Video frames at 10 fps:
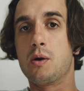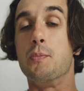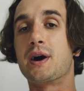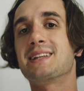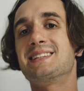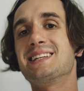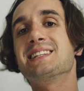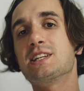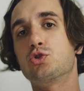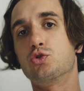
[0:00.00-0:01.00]
But I did
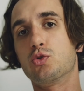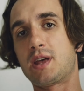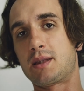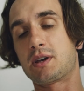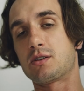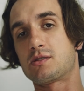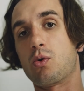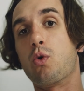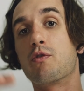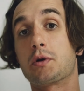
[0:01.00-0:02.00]
need to do that because the
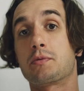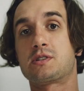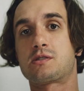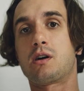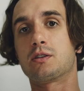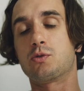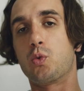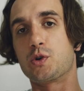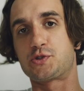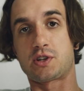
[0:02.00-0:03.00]
overall result
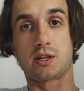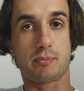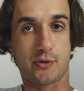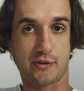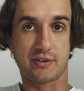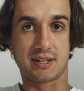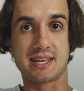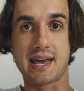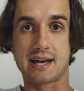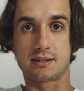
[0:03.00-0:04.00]
was not perfect
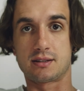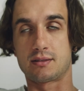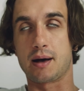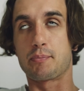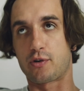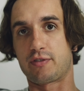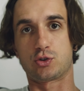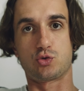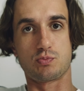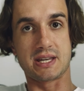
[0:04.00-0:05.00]
yet, not
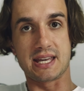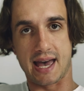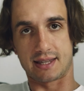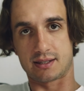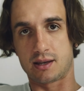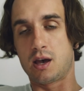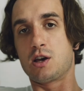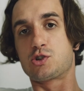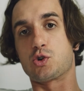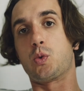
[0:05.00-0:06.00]
perfect to me yet.
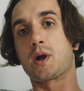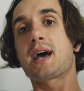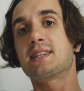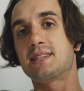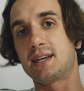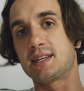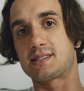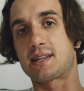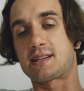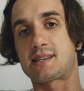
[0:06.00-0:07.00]
So what I did is
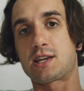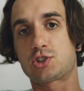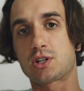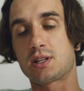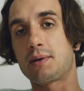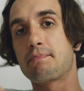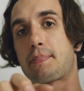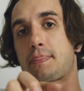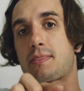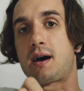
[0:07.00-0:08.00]
that essentially
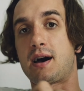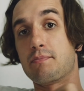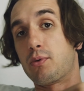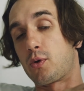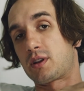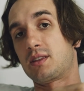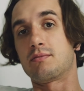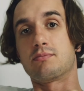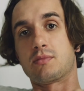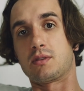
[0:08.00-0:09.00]
I imported
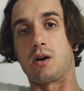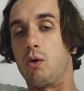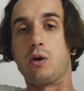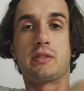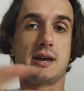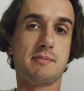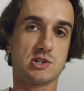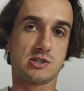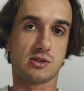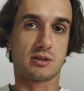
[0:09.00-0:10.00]
all the
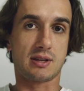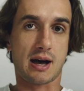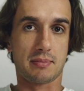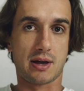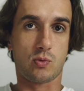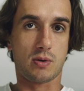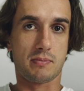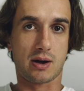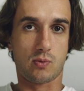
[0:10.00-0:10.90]
images on the timeline one by